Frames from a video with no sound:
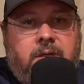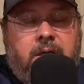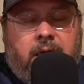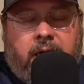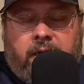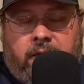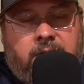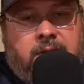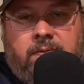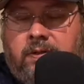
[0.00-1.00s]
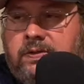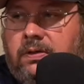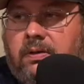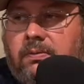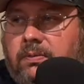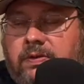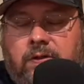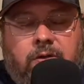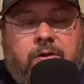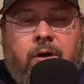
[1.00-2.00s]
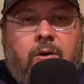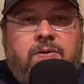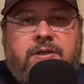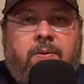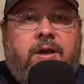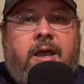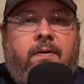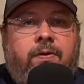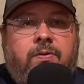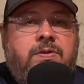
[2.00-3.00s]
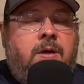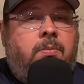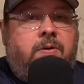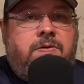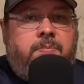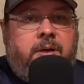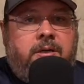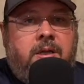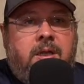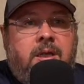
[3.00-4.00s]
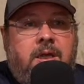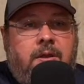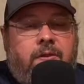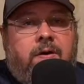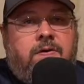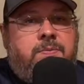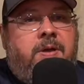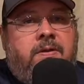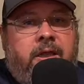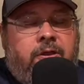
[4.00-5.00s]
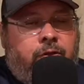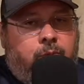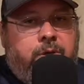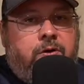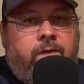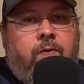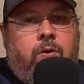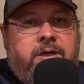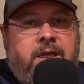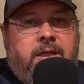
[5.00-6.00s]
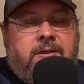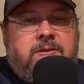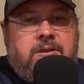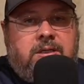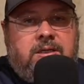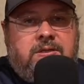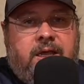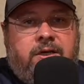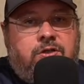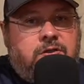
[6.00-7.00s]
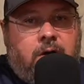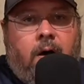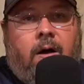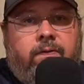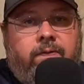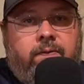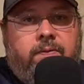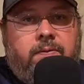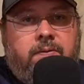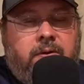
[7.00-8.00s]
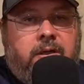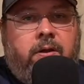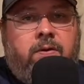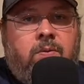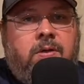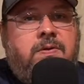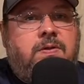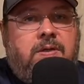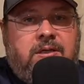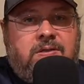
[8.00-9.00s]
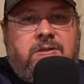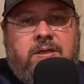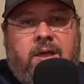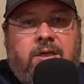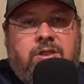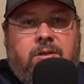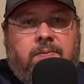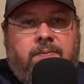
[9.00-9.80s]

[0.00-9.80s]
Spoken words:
And as a good host, I would have those numbers, but there's been like 3 or 4 days that he's had just off. The other ones he's DHing.